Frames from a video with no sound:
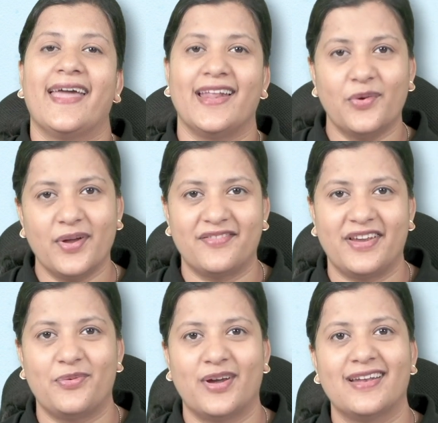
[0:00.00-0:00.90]
Hello
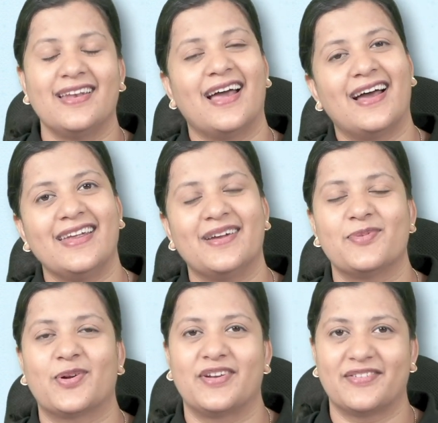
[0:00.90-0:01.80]
everyone, I
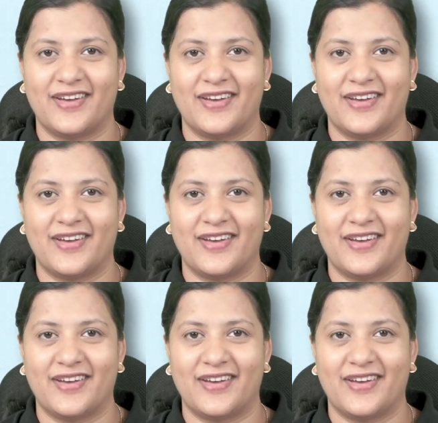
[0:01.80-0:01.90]
am Dr.